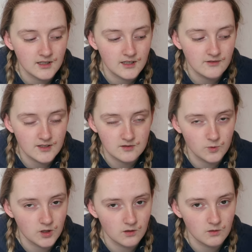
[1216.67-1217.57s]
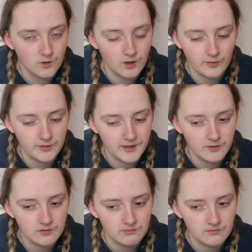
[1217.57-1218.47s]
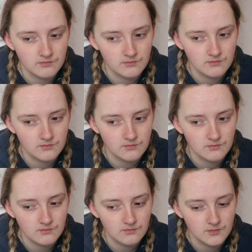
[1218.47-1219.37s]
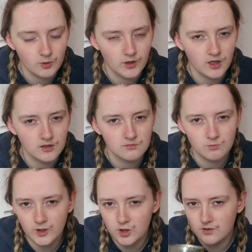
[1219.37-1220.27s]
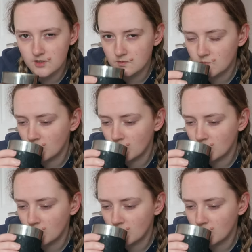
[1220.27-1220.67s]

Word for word: And if that doesn't work, we'll come up with something else. Don't worry guys, we can do this.